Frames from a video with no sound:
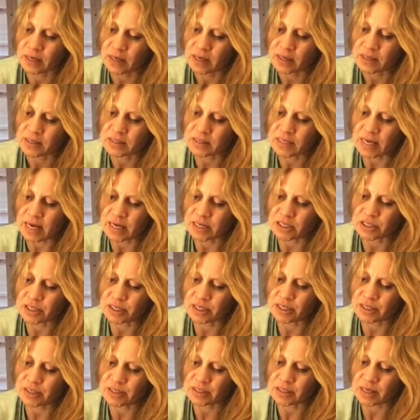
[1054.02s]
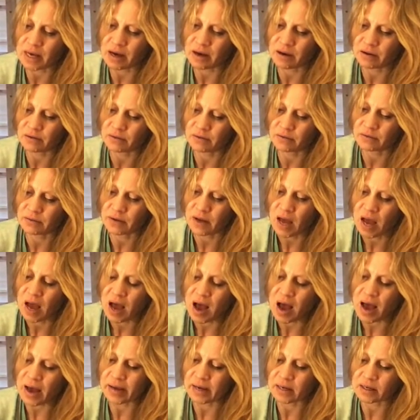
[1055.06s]
Say to yourself,
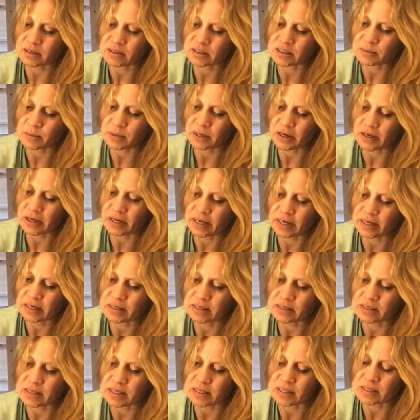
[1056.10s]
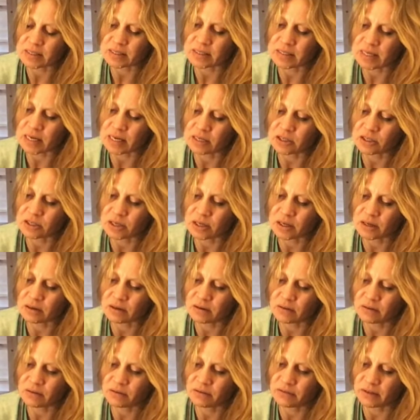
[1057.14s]
I experience sensation,
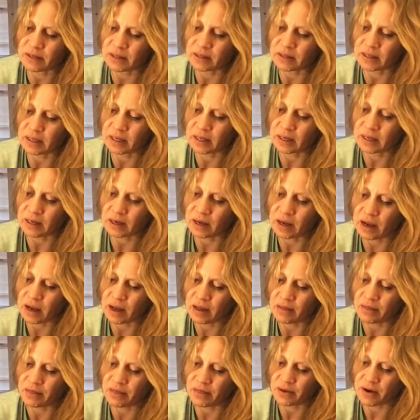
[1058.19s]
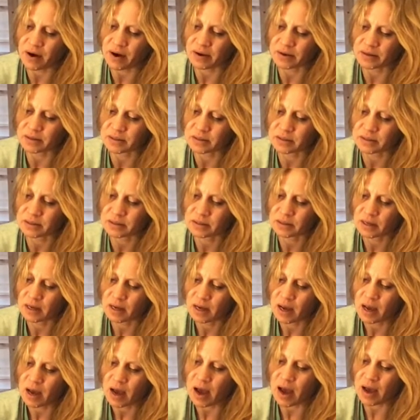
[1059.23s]
feeling, and thought.
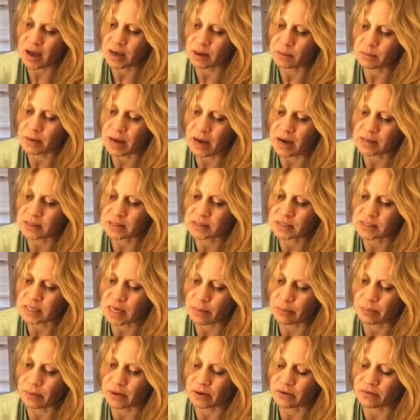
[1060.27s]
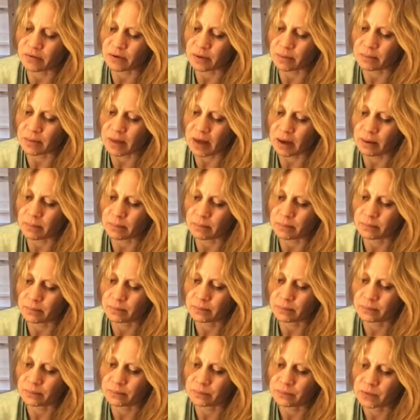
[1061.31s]
I am not separate from them.
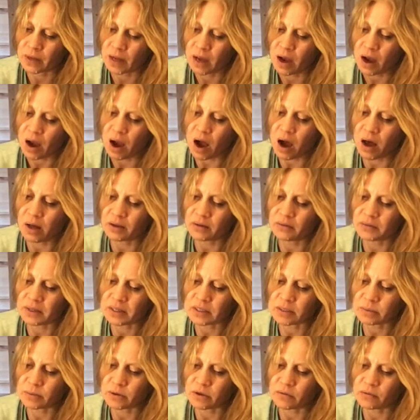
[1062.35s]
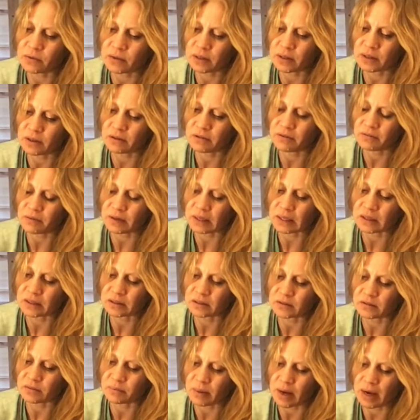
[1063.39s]
All of these move within the field
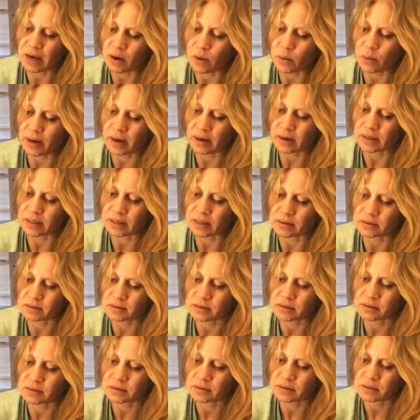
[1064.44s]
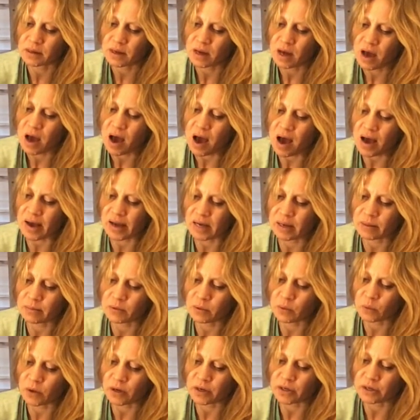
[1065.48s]
of my awareness. I am the
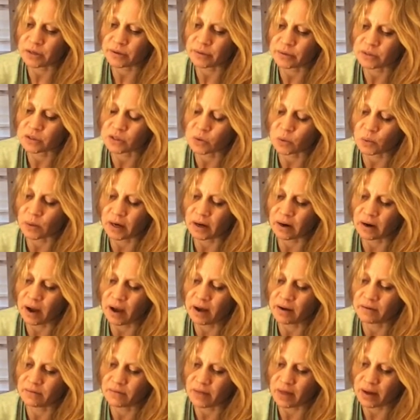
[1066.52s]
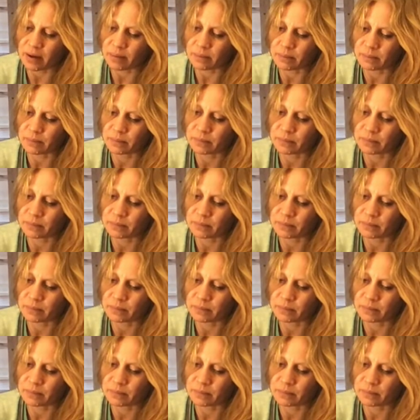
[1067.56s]
one who is aware of them.